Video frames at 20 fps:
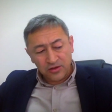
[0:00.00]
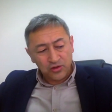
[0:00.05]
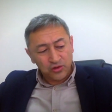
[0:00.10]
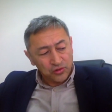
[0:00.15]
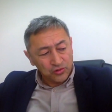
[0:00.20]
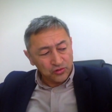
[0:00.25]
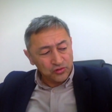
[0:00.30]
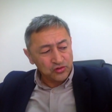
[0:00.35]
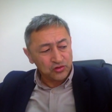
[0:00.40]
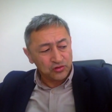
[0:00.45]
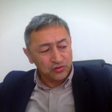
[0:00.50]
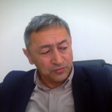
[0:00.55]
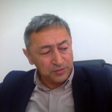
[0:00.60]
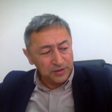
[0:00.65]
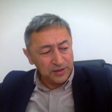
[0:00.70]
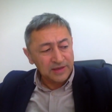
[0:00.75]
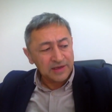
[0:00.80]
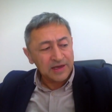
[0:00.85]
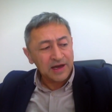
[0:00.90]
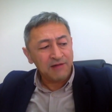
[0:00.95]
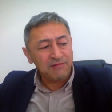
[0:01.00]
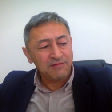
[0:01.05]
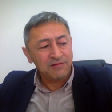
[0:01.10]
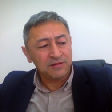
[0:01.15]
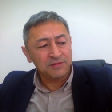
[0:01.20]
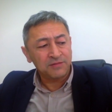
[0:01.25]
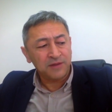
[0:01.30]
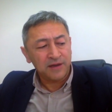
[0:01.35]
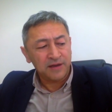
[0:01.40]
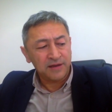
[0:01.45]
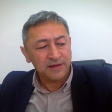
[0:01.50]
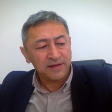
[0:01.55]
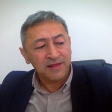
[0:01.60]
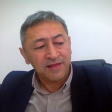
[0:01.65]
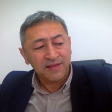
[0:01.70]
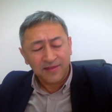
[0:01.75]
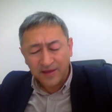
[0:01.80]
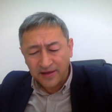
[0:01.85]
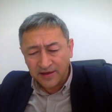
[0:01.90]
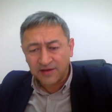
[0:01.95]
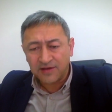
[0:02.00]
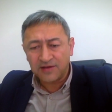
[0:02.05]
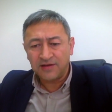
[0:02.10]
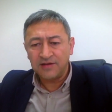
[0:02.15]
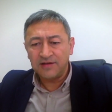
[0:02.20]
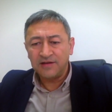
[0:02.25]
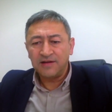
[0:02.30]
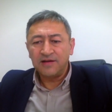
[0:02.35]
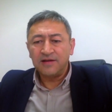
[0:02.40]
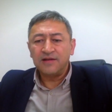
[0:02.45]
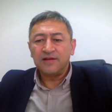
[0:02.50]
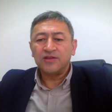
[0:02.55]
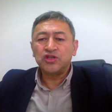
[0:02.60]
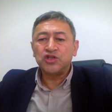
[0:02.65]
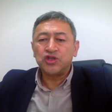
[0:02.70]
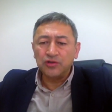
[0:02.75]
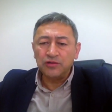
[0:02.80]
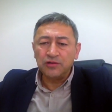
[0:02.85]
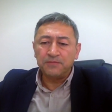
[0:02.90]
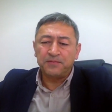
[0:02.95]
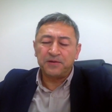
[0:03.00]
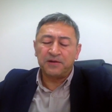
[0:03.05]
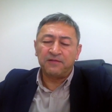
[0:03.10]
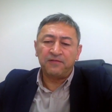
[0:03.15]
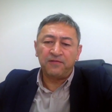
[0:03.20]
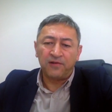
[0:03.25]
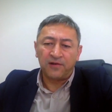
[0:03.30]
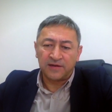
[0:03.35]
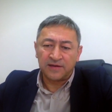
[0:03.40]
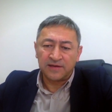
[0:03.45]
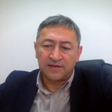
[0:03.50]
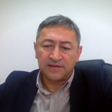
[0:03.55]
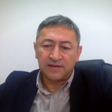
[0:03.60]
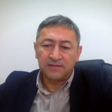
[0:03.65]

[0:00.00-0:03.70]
used to be covered by thick juniper forest,